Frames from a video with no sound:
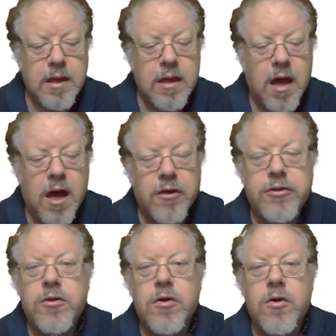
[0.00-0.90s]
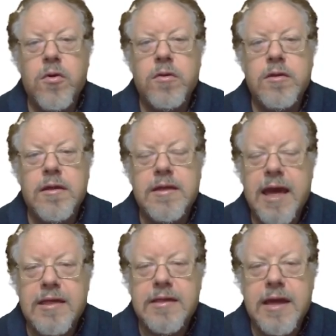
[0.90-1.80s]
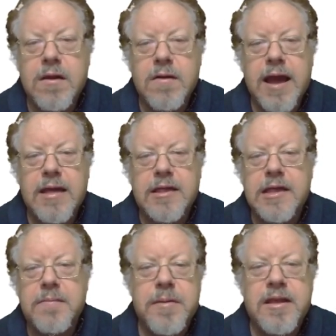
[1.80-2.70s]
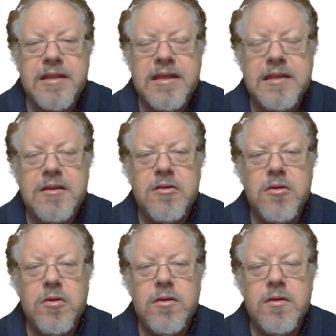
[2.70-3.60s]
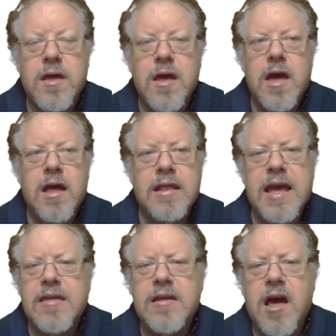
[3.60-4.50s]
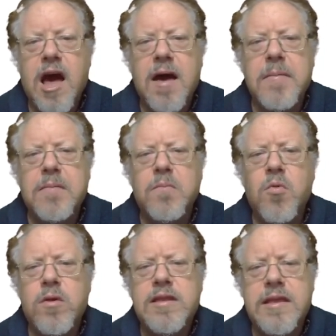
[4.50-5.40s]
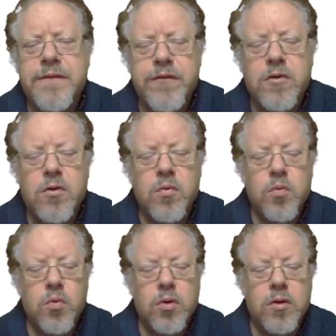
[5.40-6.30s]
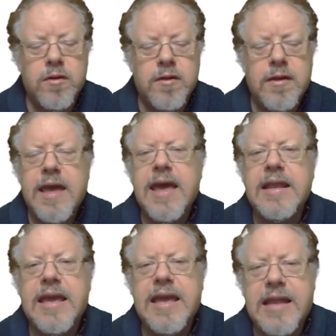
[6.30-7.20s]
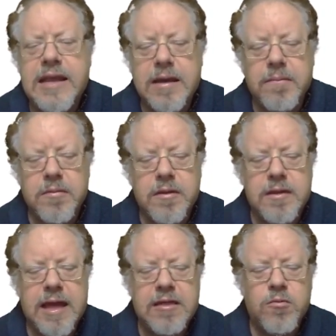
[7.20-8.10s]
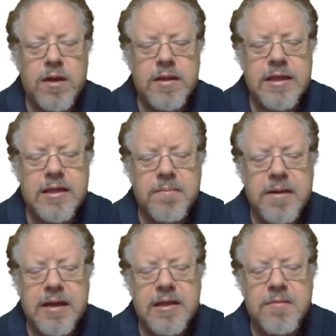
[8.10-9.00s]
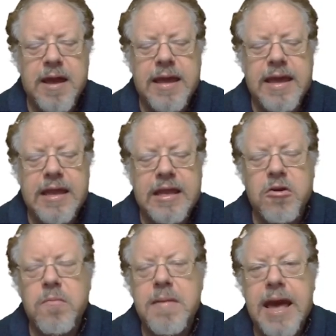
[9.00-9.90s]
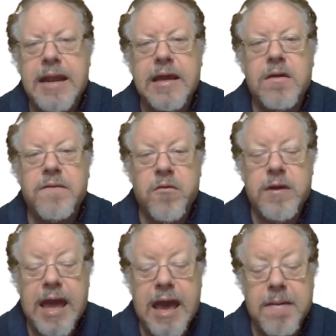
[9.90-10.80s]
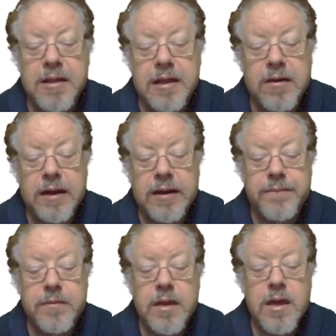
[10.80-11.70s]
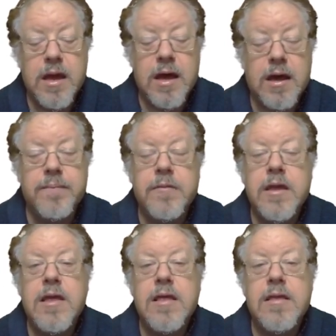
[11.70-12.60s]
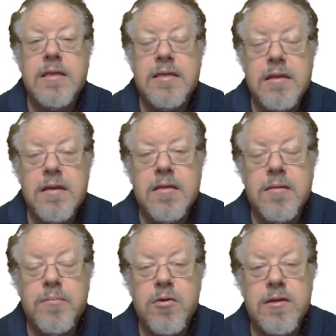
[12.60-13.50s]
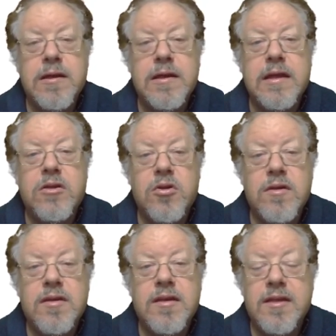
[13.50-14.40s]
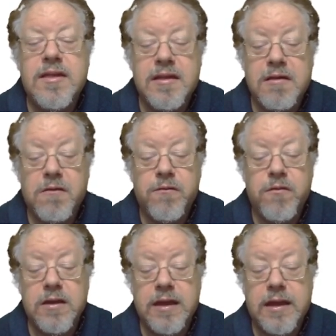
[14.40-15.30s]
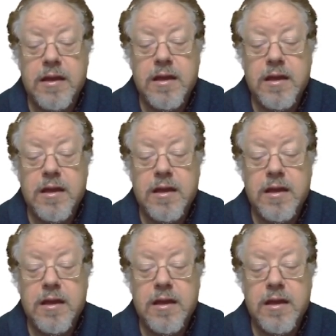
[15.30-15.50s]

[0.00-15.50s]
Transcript: Also, the test taker has the ability to use less common, more difficult words and idioms. That's what this means by idiomatic vocabulary. The person can use this skillfully.